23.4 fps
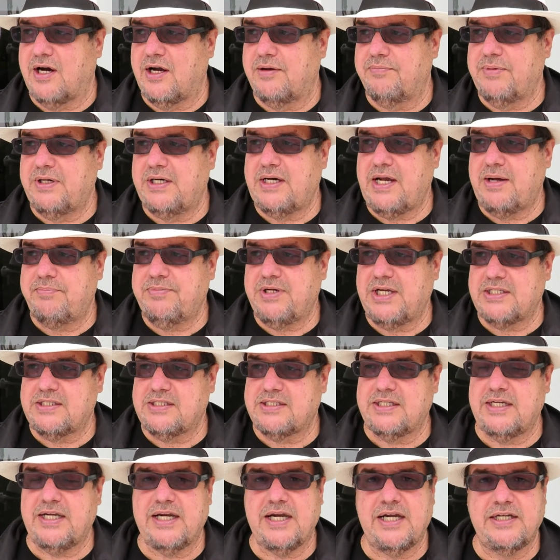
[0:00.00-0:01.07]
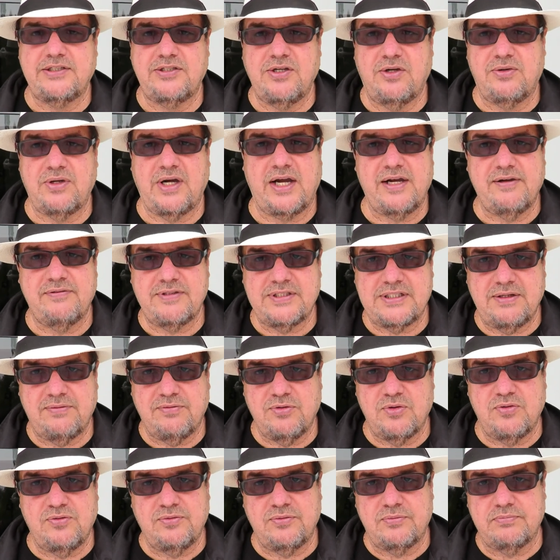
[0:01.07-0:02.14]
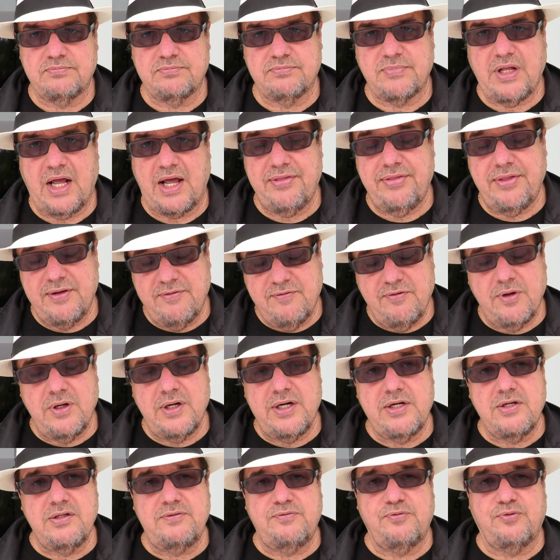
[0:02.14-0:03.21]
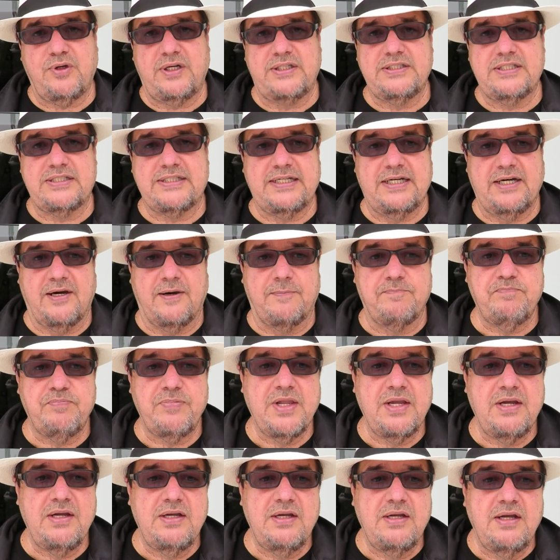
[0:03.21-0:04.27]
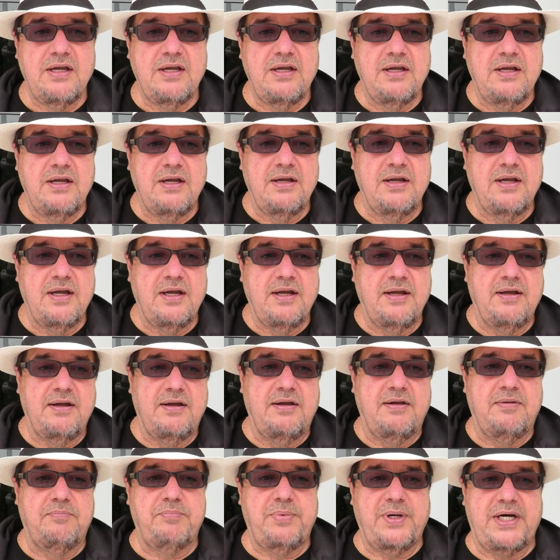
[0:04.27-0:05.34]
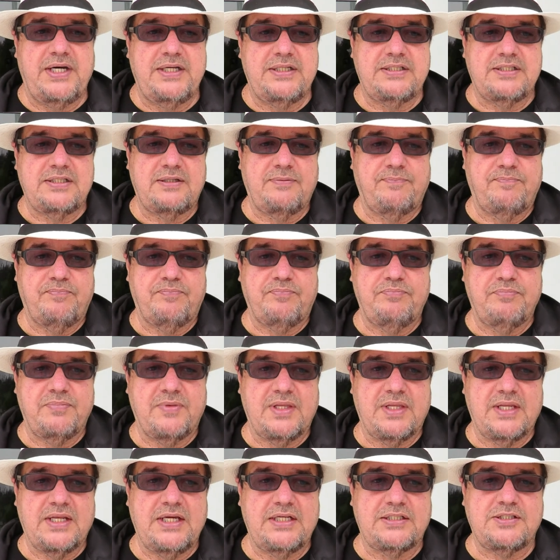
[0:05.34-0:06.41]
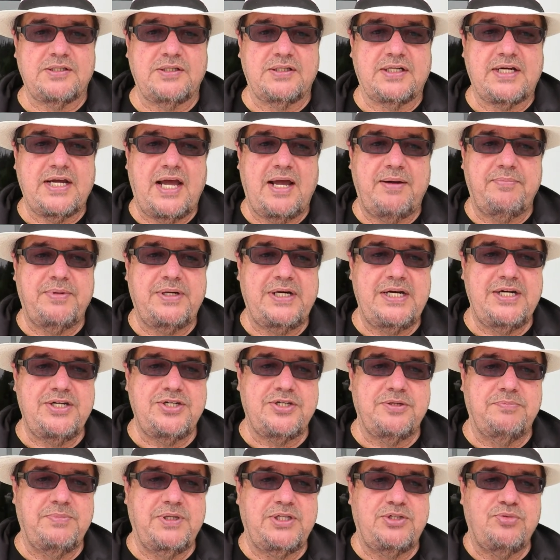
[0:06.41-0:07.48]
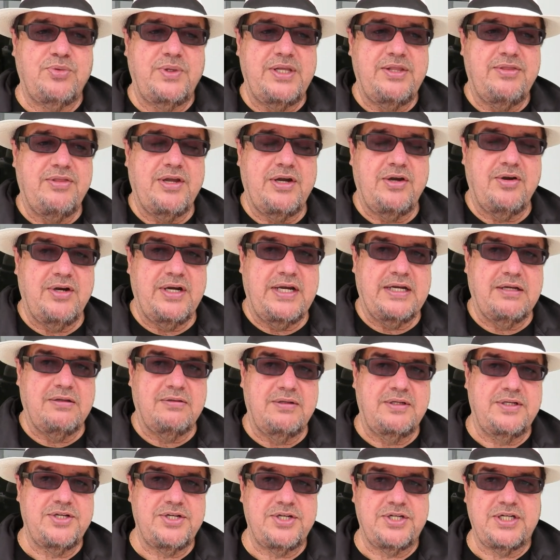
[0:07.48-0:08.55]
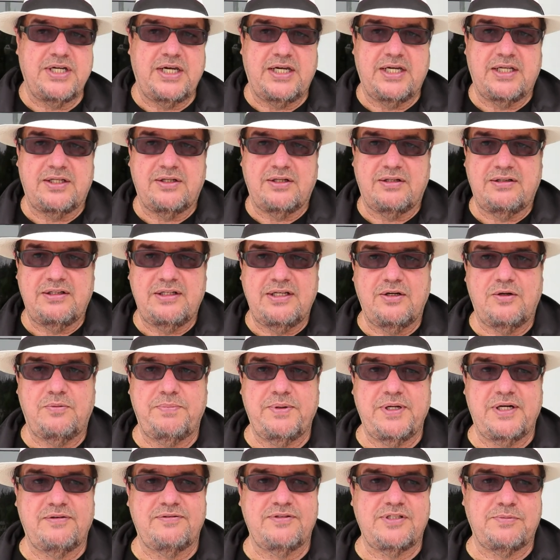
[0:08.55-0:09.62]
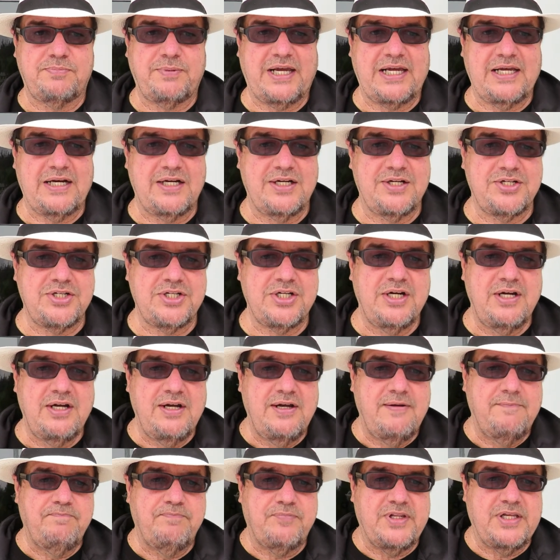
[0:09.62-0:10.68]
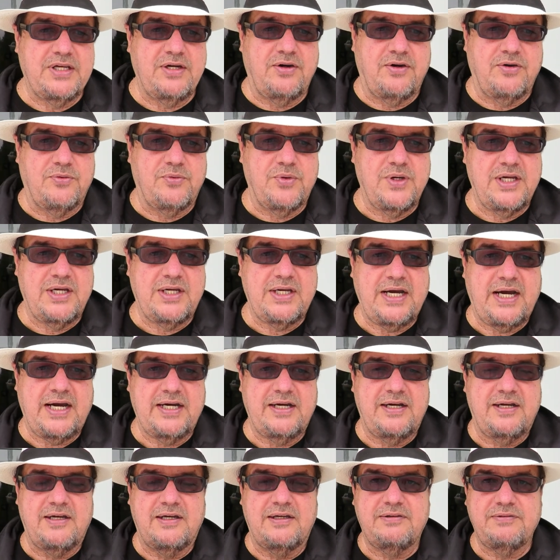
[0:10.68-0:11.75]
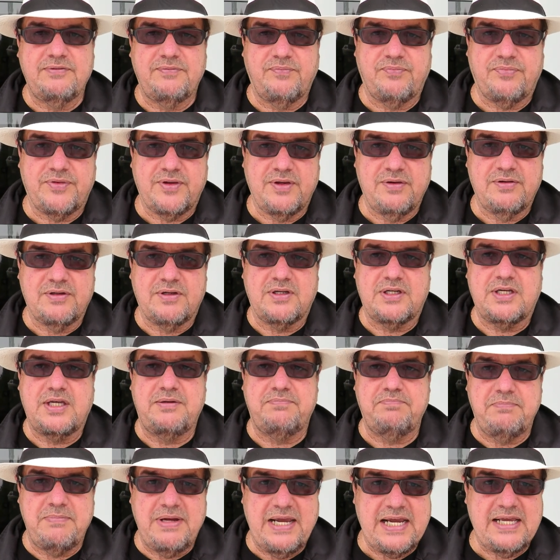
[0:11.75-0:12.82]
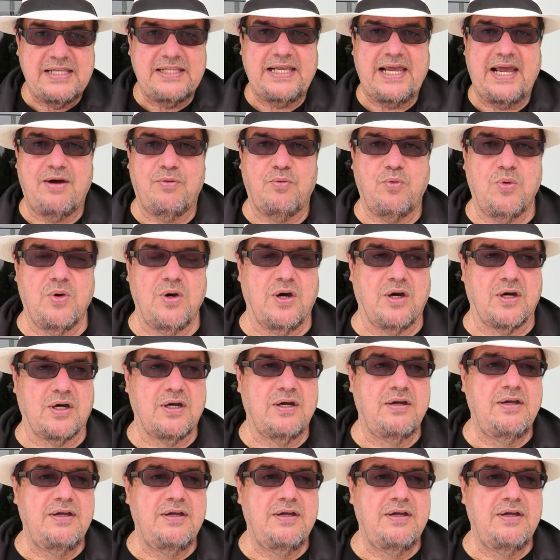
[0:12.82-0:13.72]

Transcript: I mean, I'm not saying I don't. I have several, I think, very good friends here. But it's a combination between their English and the little bit of Spanish. You know, we kind of can make that work.